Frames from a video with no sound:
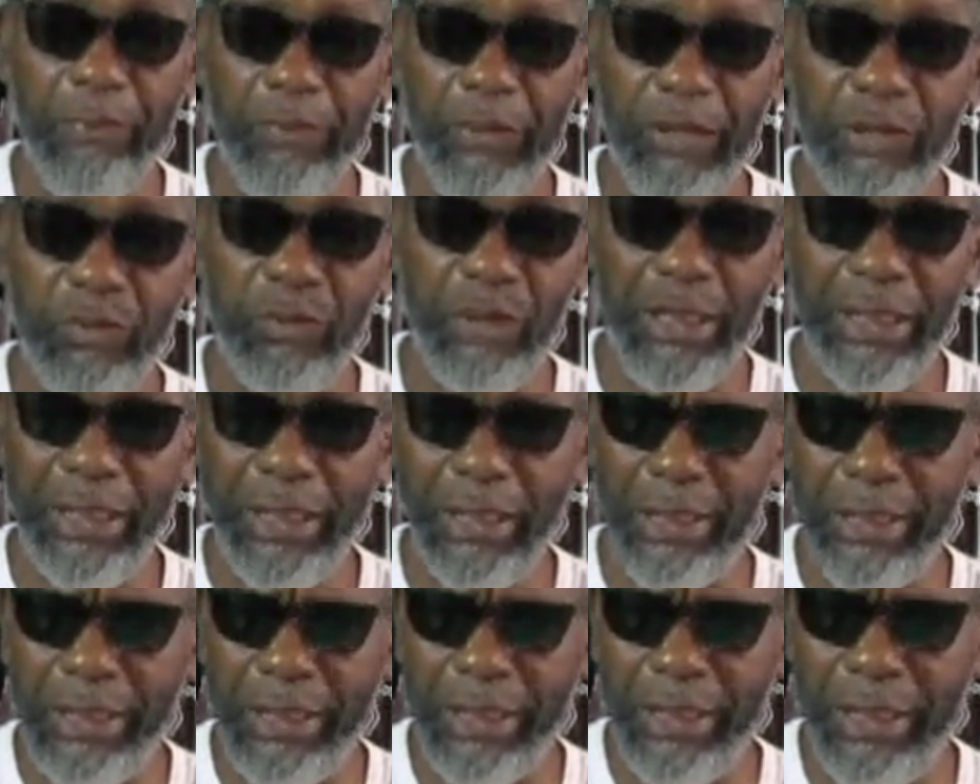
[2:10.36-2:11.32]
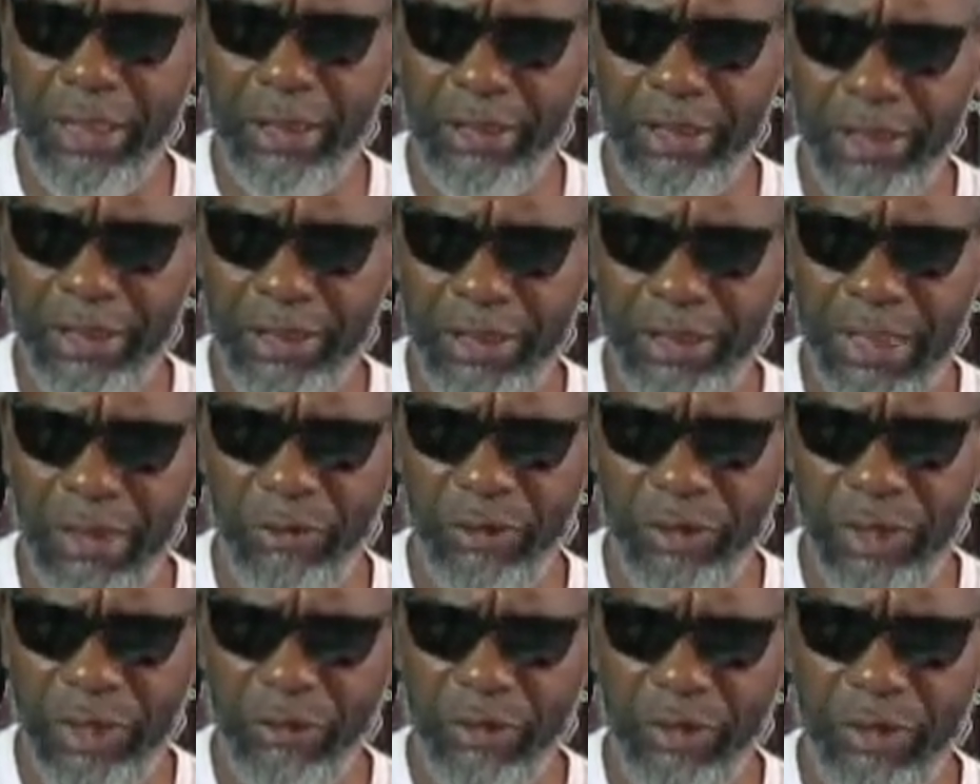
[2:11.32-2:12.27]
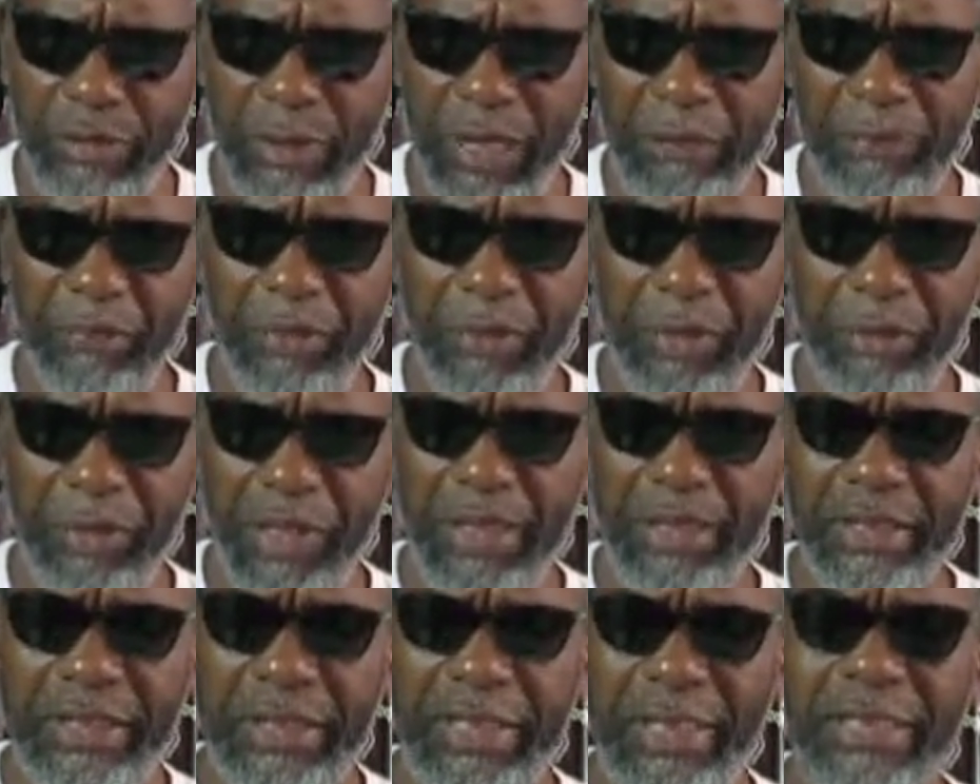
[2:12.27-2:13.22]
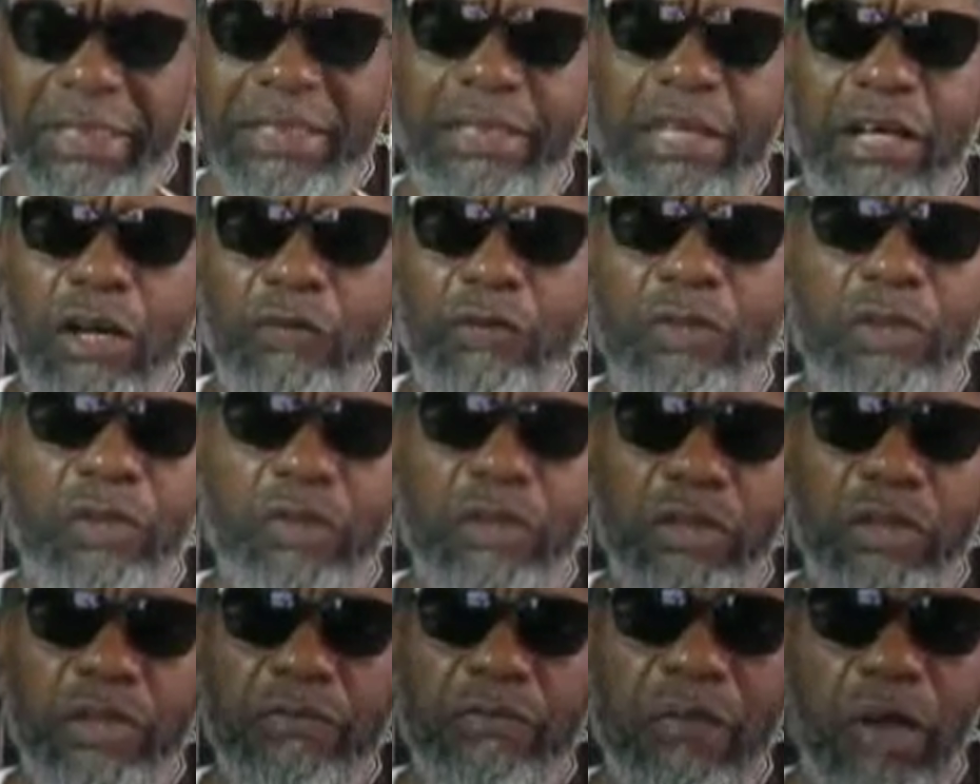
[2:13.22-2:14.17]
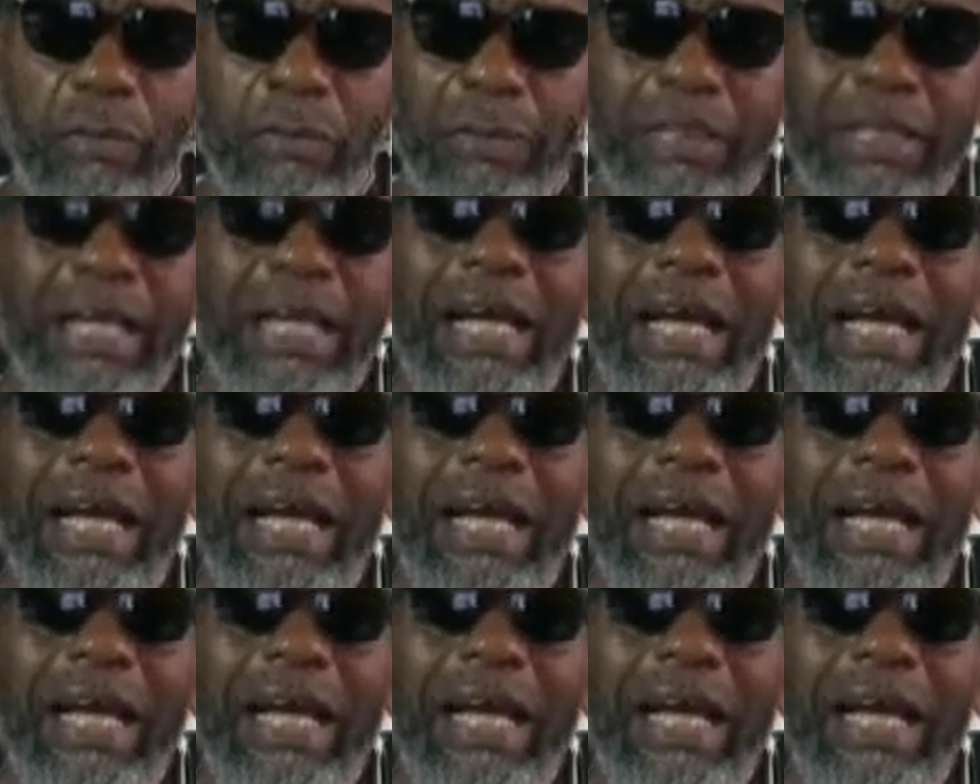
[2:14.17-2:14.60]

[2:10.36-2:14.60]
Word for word: That's one. And then another thing this guy was saying was about the biggest thing is the health insurance and the pharmacy,